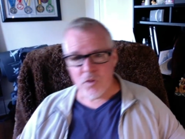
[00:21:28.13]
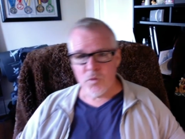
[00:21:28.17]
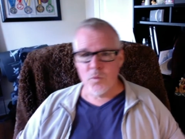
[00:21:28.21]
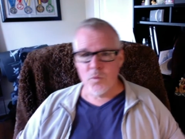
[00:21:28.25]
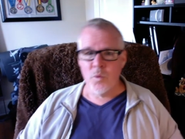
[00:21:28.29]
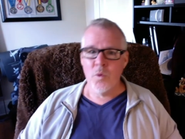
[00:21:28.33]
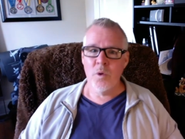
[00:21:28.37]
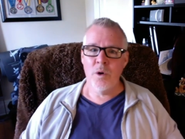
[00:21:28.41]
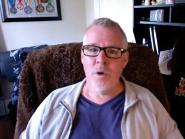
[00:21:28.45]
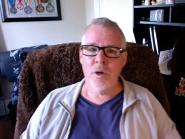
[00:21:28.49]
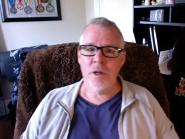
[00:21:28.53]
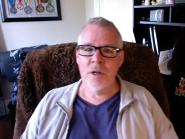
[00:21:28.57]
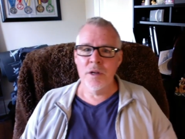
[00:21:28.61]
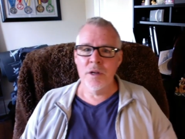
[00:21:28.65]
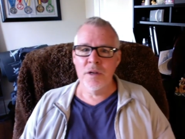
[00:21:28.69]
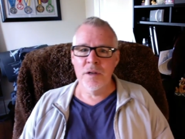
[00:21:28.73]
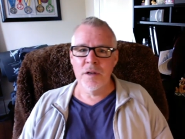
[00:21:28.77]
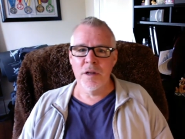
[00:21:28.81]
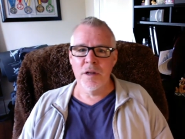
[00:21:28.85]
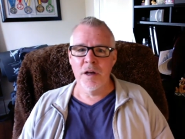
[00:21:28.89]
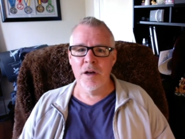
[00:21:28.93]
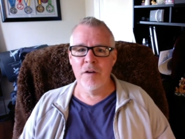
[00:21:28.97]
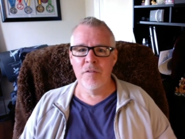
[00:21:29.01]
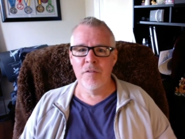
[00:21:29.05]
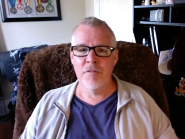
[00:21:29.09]
one
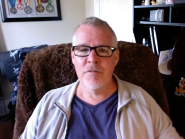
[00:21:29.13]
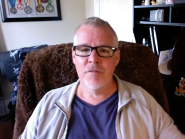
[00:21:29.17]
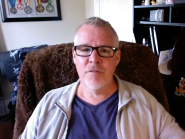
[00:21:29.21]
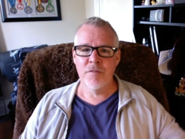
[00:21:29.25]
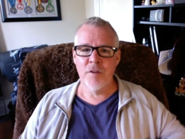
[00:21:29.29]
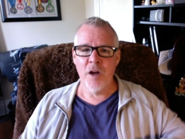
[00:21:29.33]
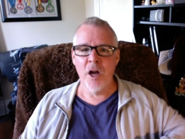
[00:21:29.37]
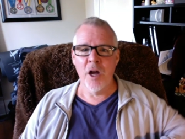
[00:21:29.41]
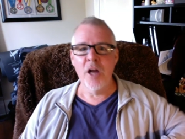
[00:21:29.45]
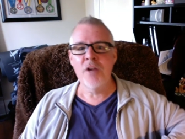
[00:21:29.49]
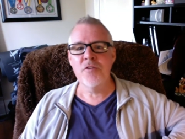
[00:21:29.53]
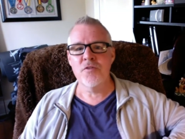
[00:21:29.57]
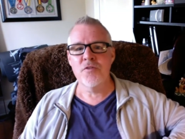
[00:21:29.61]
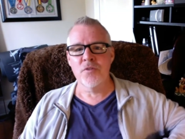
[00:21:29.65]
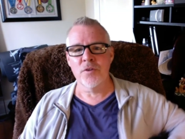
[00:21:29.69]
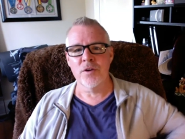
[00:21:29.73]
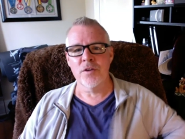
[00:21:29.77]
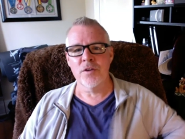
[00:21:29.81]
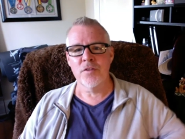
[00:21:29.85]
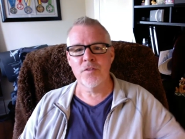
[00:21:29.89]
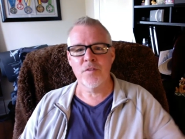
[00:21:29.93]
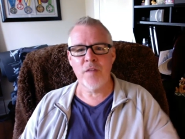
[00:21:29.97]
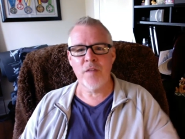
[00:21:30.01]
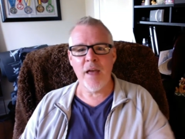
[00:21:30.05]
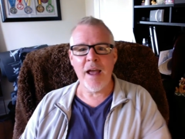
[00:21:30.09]
of
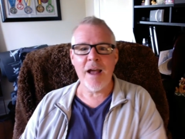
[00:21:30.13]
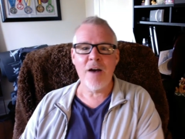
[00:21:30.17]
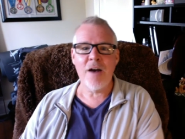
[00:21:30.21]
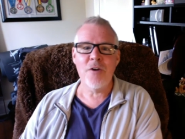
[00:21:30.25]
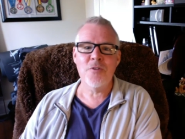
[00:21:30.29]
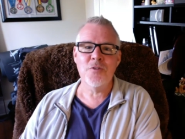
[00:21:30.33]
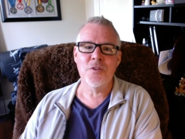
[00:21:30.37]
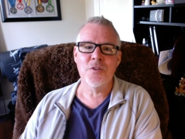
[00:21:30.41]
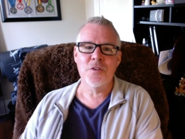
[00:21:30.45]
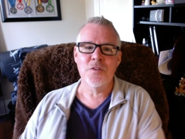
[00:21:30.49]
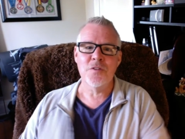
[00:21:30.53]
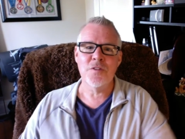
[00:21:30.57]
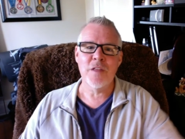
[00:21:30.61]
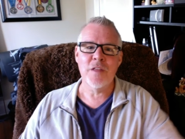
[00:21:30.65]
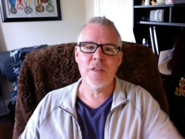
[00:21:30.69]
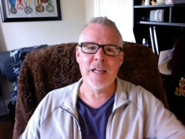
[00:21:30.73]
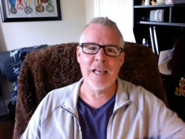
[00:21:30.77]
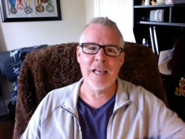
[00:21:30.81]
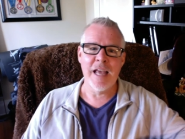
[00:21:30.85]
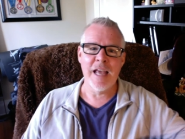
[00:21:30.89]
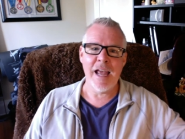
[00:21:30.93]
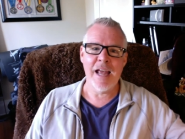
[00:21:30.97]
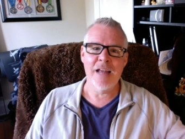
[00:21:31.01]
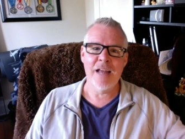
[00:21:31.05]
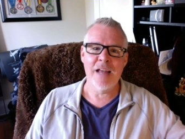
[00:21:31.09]
hundreds, thousands that he
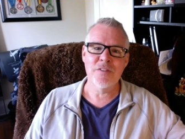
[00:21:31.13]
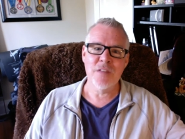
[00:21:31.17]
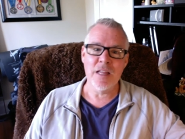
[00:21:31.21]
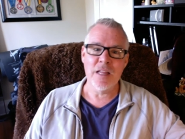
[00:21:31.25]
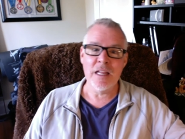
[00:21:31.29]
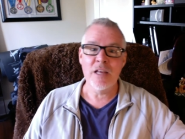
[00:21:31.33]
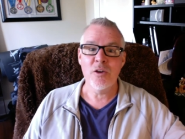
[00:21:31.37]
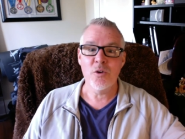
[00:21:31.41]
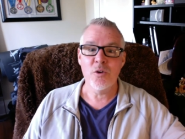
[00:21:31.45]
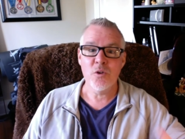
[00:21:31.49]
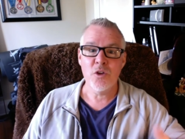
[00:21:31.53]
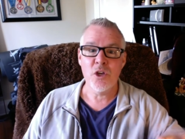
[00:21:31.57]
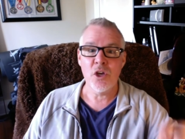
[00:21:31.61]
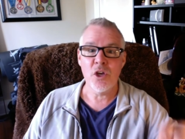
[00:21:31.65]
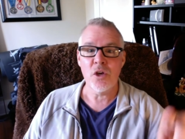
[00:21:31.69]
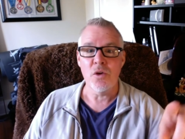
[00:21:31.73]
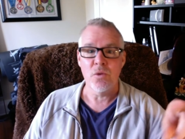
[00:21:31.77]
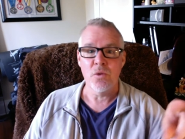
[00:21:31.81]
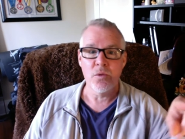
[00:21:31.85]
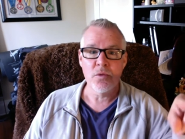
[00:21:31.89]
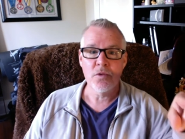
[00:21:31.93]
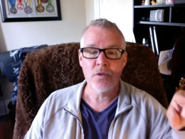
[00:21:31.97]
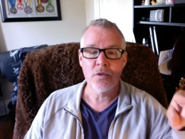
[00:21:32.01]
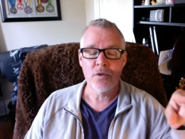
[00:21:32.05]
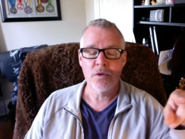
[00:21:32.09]
has that he'll
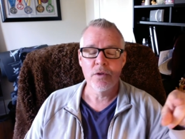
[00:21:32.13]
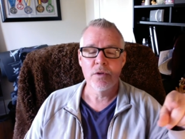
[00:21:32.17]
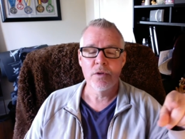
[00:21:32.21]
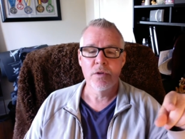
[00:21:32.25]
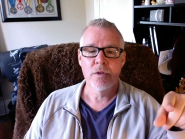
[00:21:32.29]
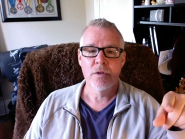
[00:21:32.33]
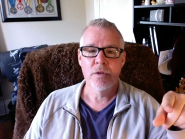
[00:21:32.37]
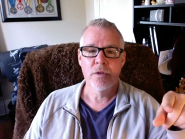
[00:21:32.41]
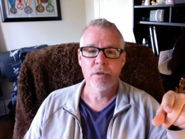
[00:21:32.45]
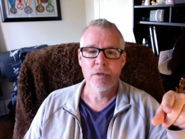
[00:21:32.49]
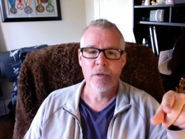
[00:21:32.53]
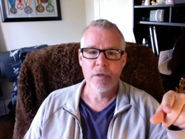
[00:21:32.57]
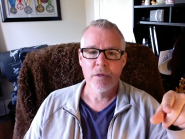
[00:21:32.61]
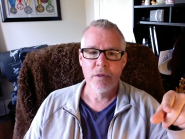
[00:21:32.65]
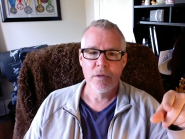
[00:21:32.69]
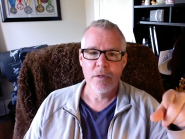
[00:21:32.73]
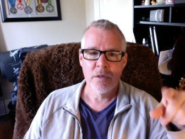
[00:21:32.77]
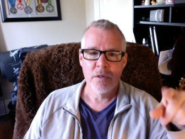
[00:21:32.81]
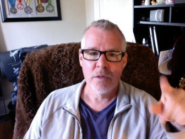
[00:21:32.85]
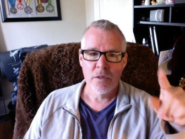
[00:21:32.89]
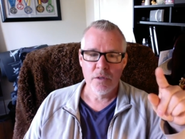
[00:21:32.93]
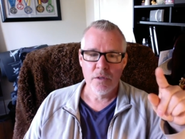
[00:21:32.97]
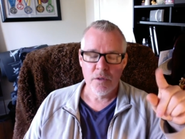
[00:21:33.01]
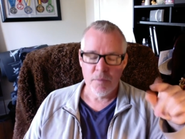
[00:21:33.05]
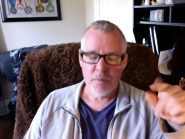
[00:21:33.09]
use
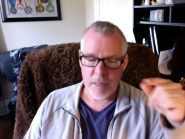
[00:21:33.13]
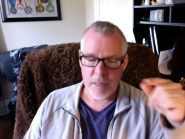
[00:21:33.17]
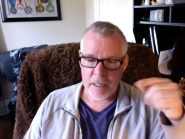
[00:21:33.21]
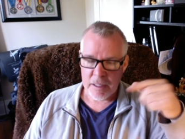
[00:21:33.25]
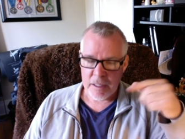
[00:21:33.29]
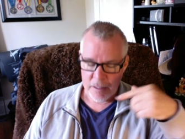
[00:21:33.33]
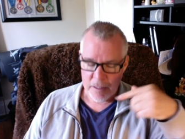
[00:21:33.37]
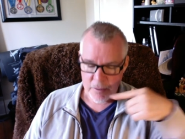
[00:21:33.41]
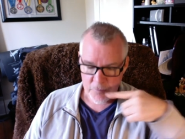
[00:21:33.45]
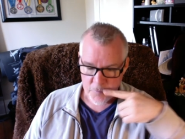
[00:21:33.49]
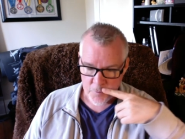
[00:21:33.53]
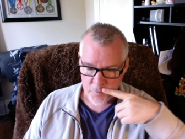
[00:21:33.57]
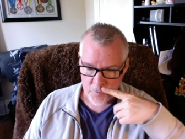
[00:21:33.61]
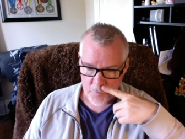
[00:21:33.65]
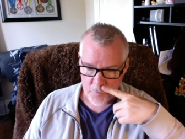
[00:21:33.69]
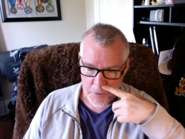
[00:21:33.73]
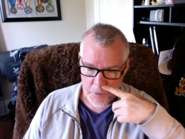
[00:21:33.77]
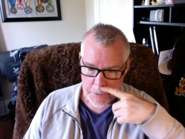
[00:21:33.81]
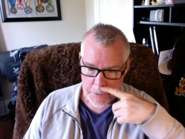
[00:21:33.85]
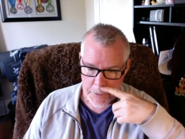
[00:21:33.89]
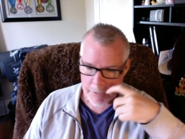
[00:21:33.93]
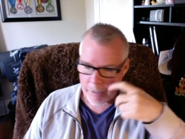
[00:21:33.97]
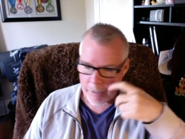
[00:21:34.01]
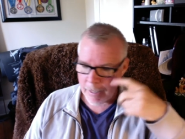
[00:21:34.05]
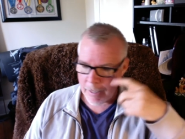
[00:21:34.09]
to make a difference in
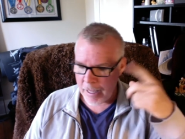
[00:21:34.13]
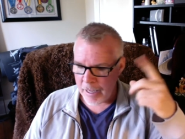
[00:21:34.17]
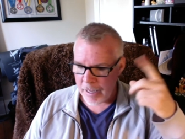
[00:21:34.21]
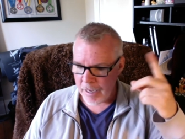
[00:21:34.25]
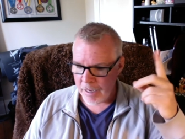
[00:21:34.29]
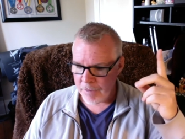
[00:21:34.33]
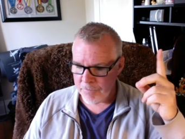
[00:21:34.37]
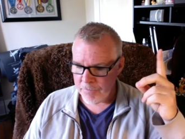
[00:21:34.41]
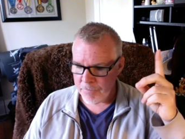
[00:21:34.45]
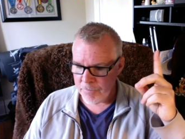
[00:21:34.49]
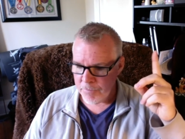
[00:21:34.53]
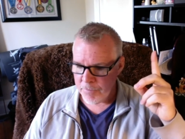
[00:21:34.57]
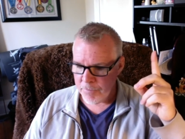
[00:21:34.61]
your life.